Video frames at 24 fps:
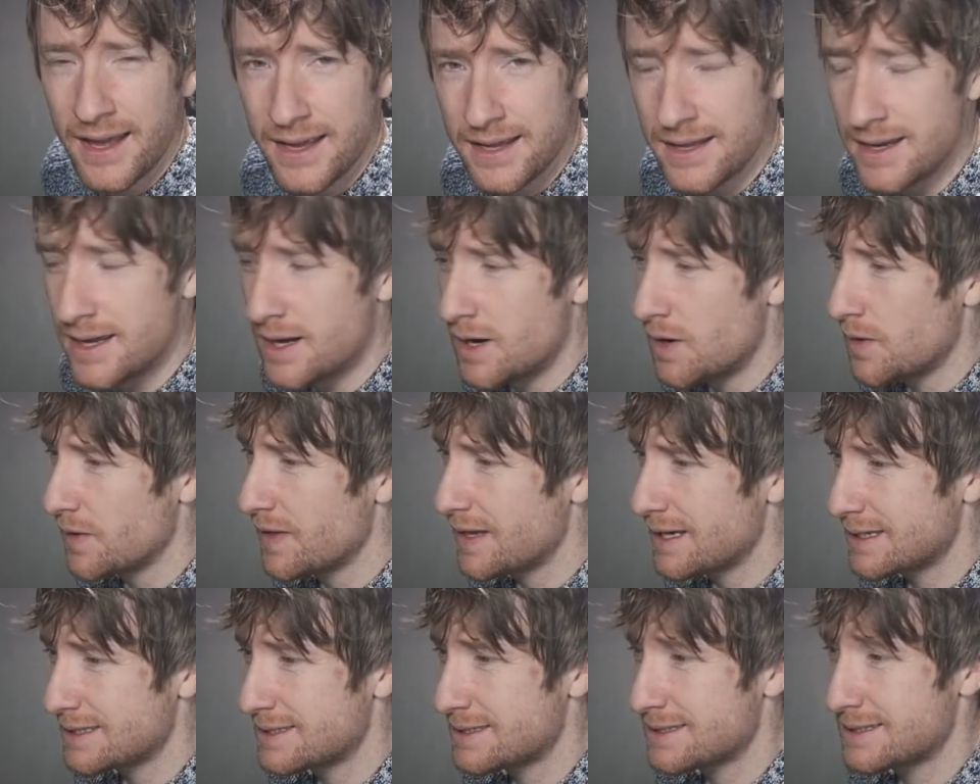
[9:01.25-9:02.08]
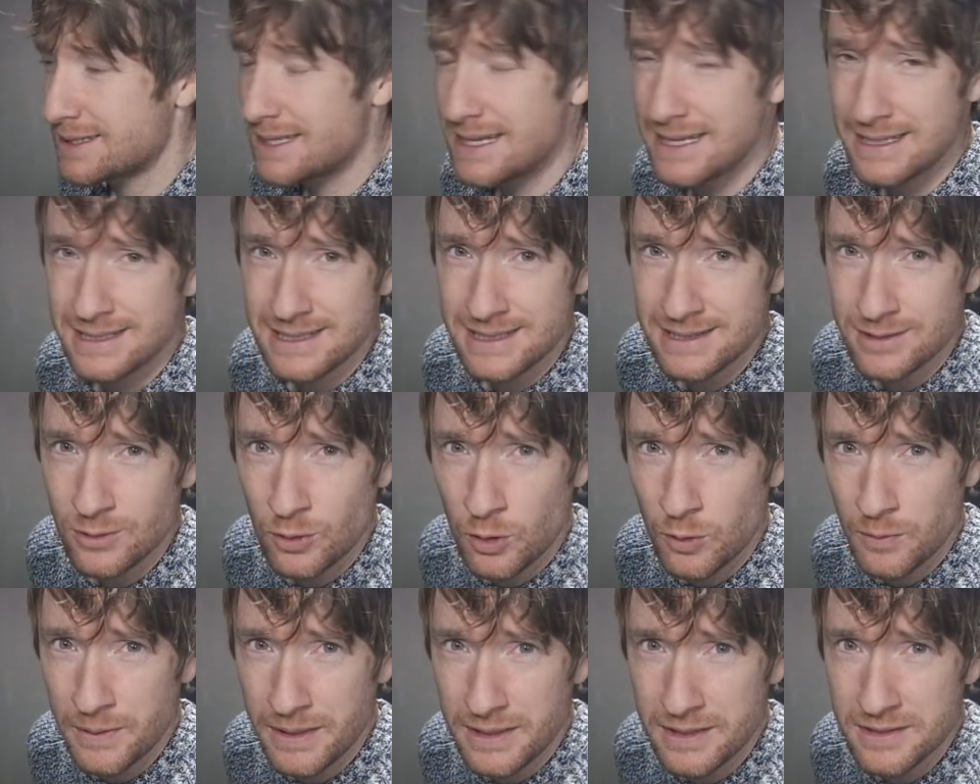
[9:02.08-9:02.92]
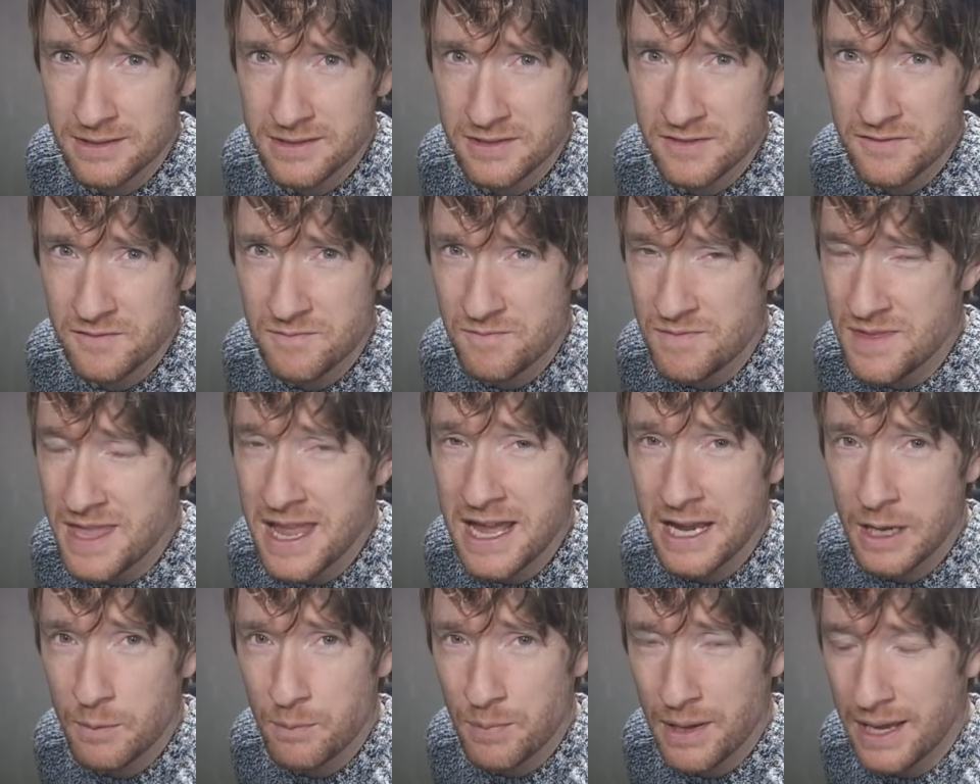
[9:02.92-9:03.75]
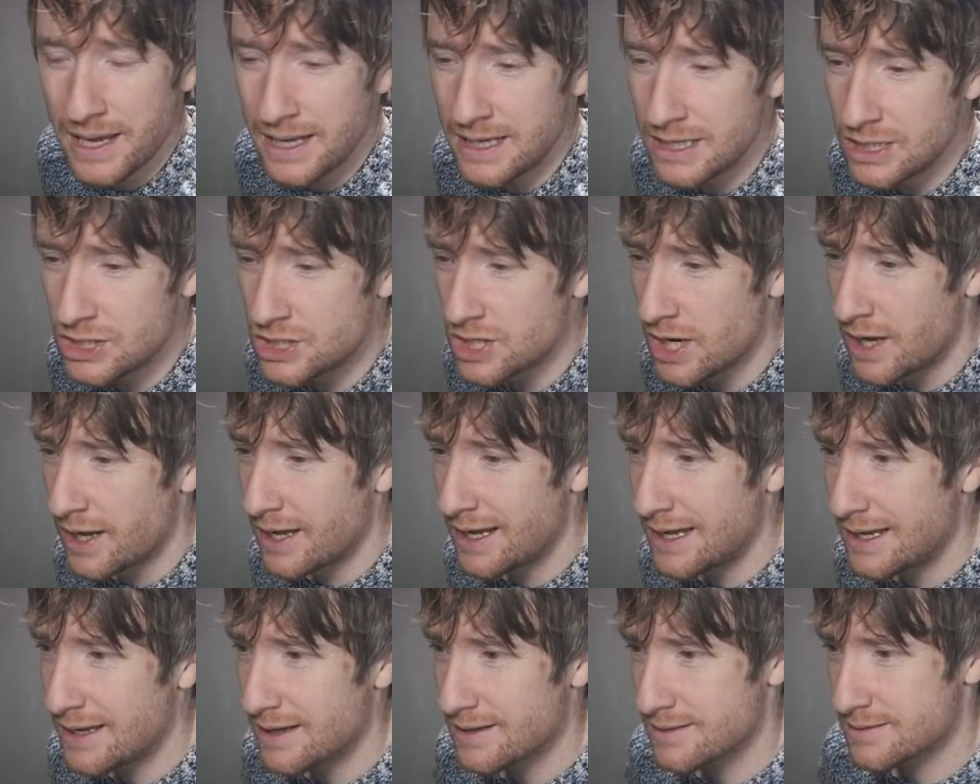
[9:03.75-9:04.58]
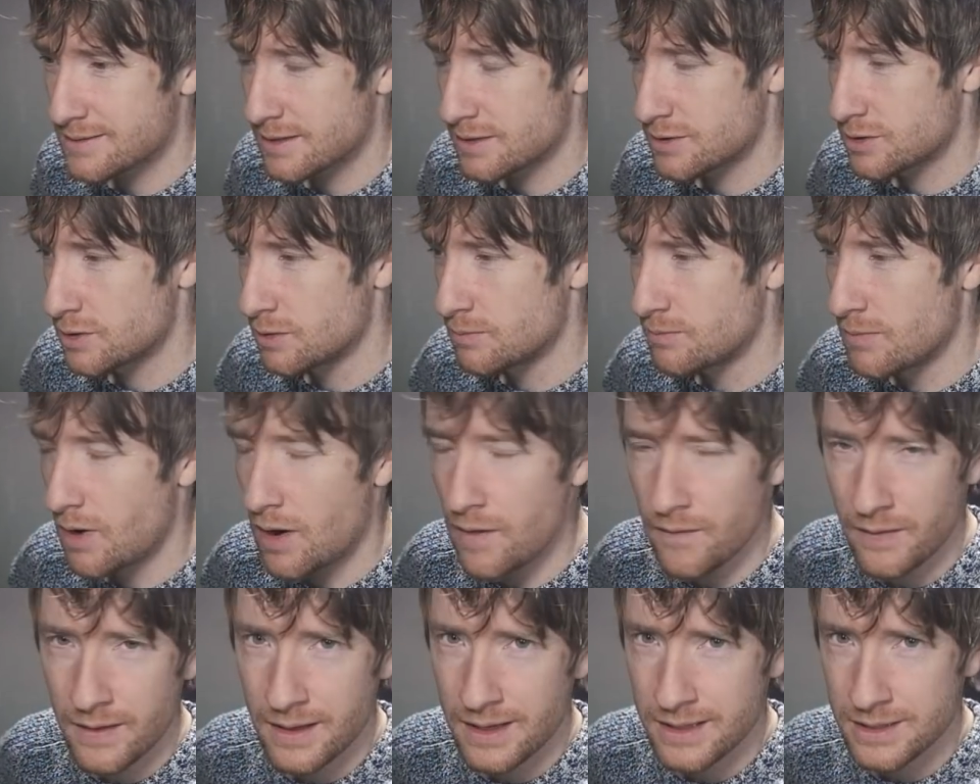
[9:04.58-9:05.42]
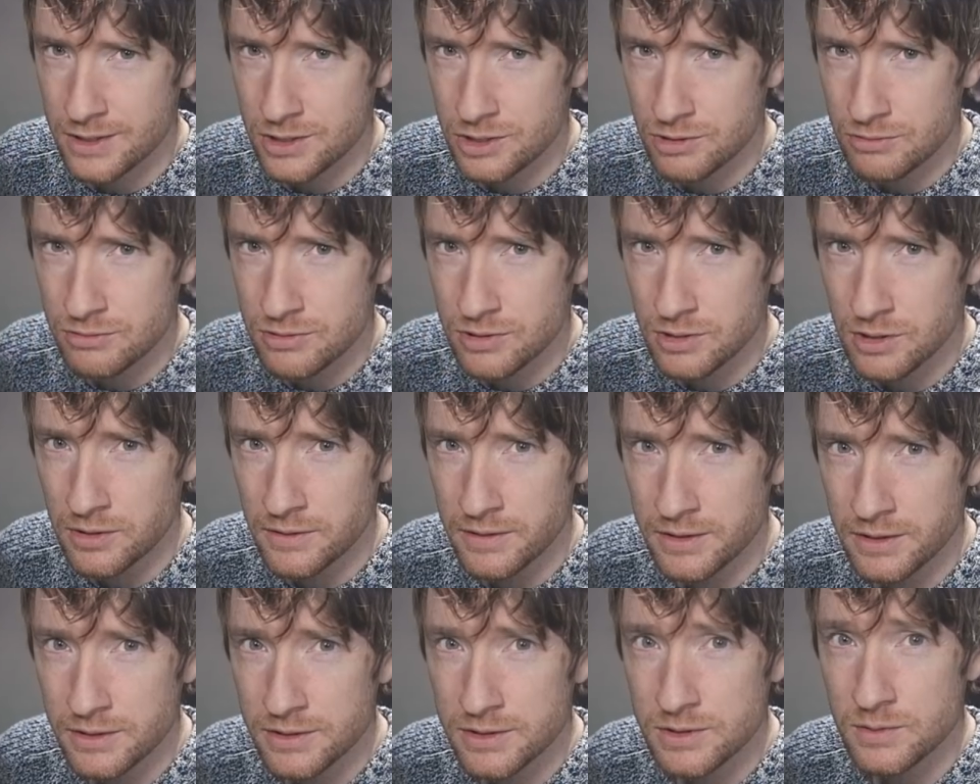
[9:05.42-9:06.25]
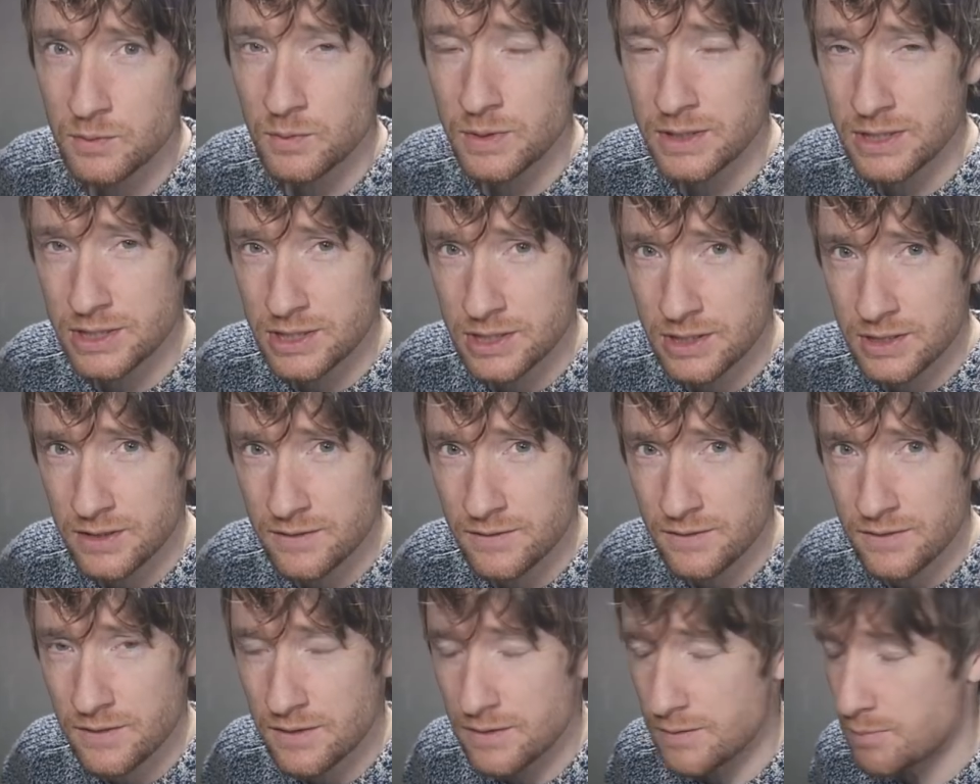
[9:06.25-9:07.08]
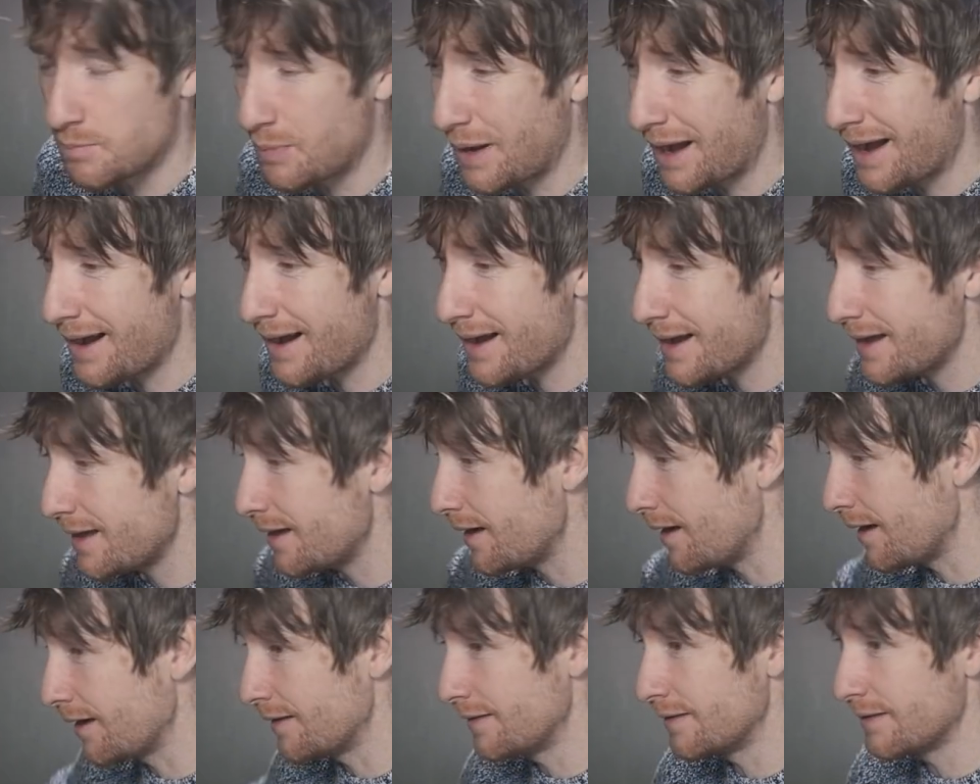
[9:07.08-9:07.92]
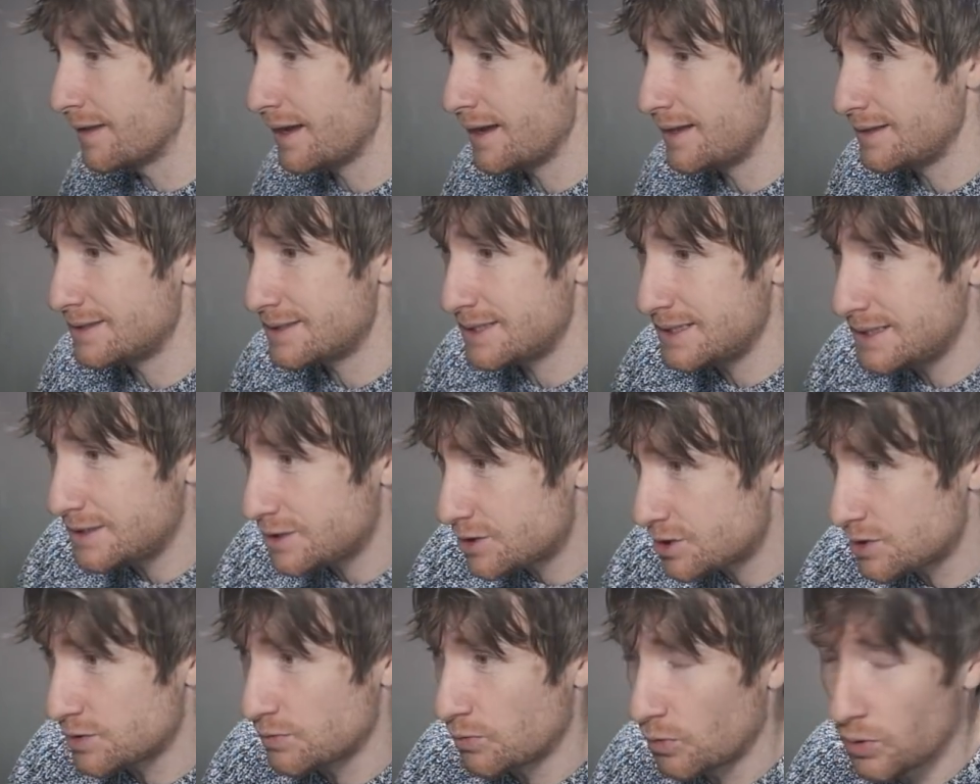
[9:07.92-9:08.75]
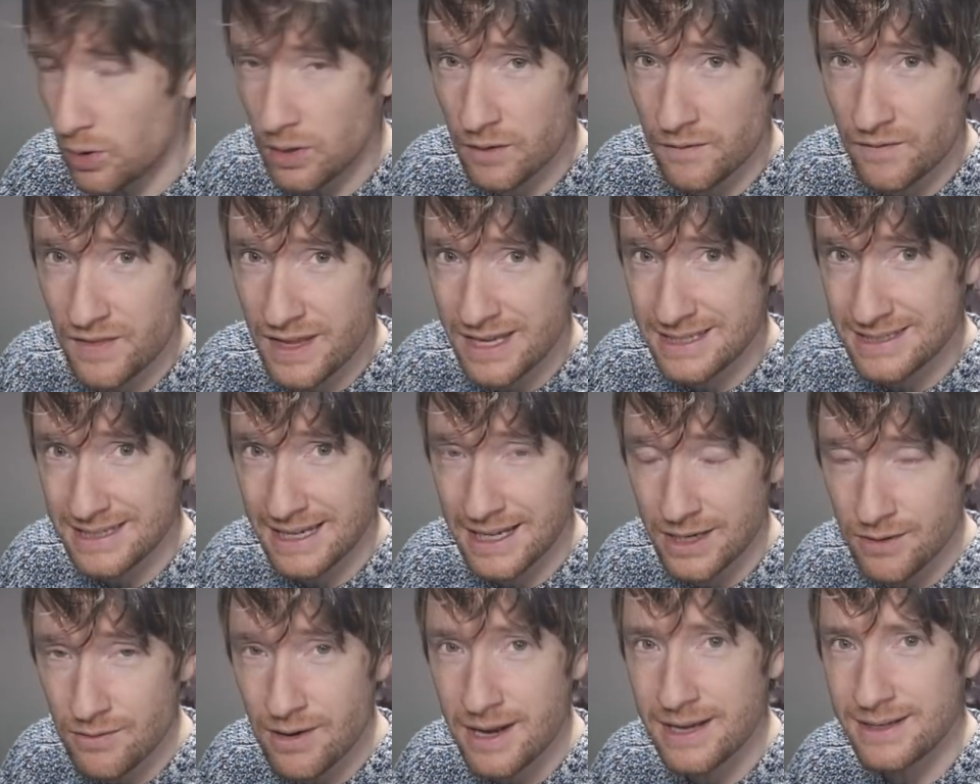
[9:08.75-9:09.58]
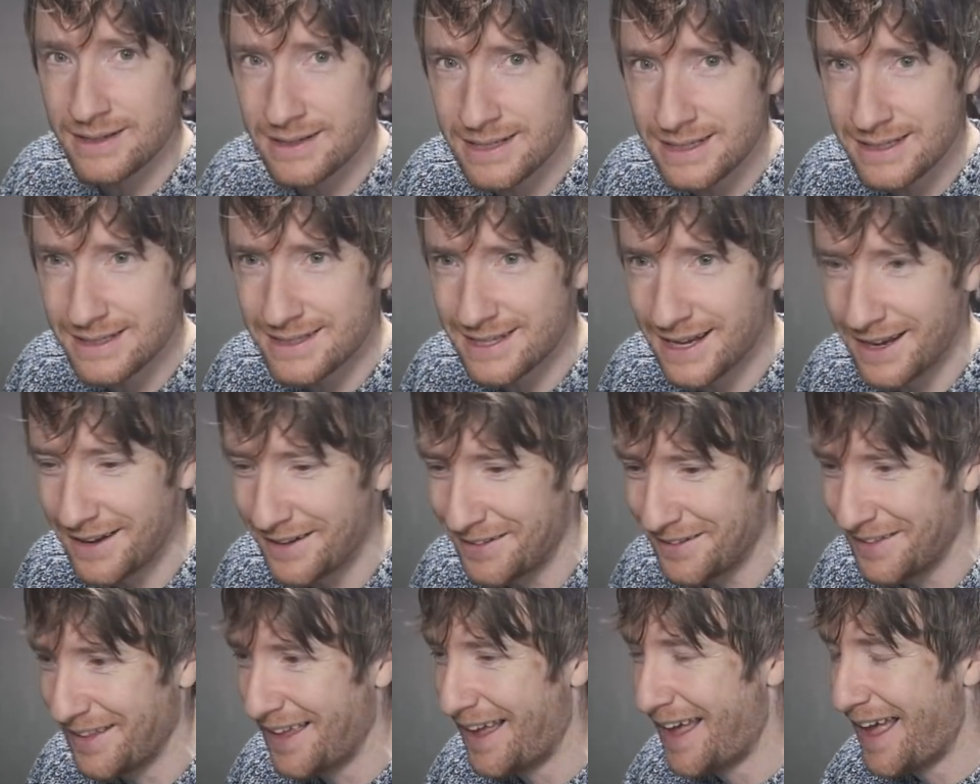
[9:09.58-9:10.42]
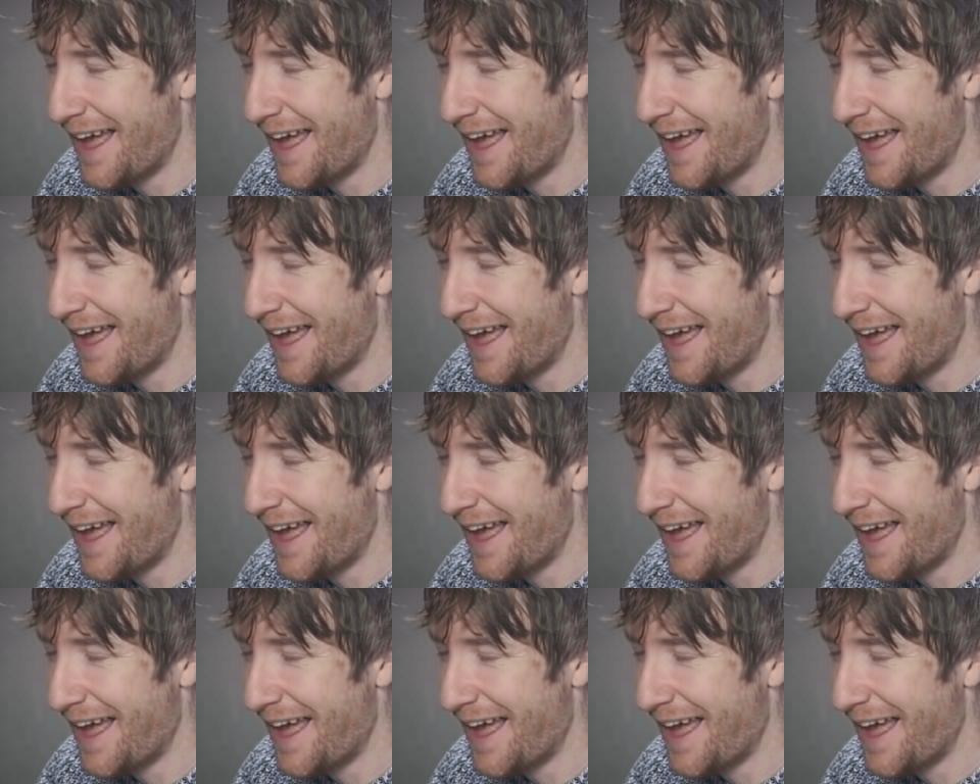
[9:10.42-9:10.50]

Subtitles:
You know, this is all because of Nick Page. He has some online tutorials which you can buy, and they teach you all of this in great detail.